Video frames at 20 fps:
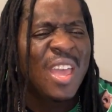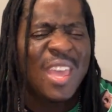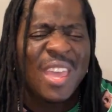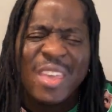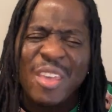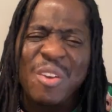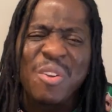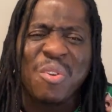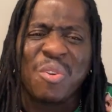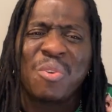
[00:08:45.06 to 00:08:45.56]

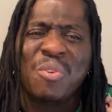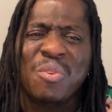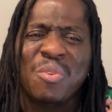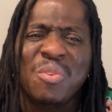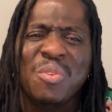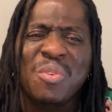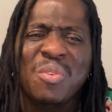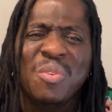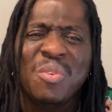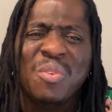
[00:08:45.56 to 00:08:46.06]
ew.
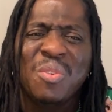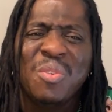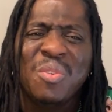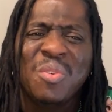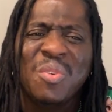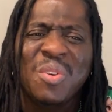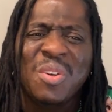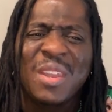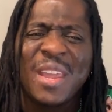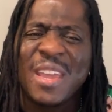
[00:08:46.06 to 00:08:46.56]

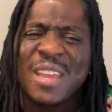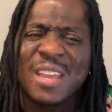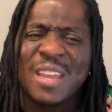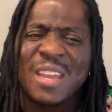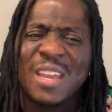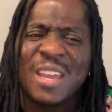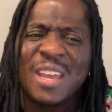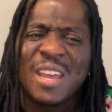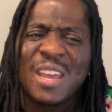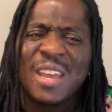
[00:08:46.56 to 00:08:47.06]
Like,
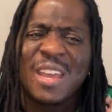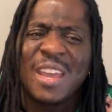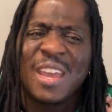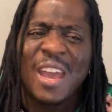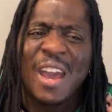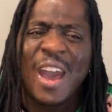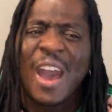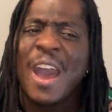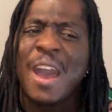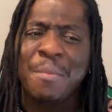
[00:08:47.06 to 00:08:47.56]

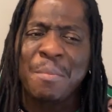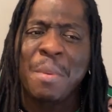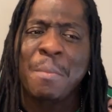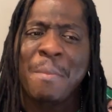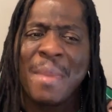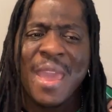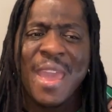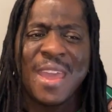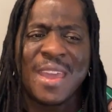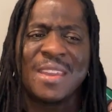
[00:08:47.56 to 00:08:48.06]
I'm a
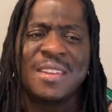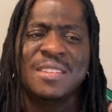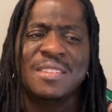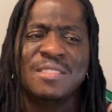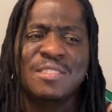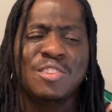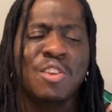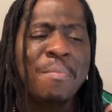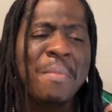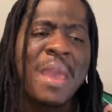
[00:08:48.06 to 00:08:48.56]
man,
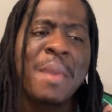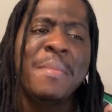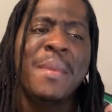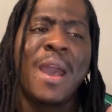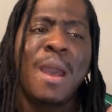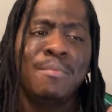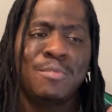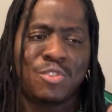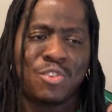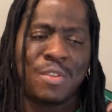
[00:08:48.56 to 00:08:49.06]
so maybe
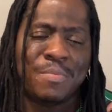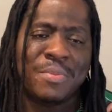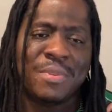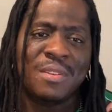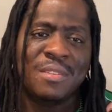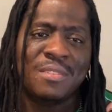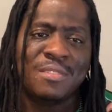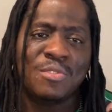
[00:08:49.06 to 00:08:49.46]
I'm tripping.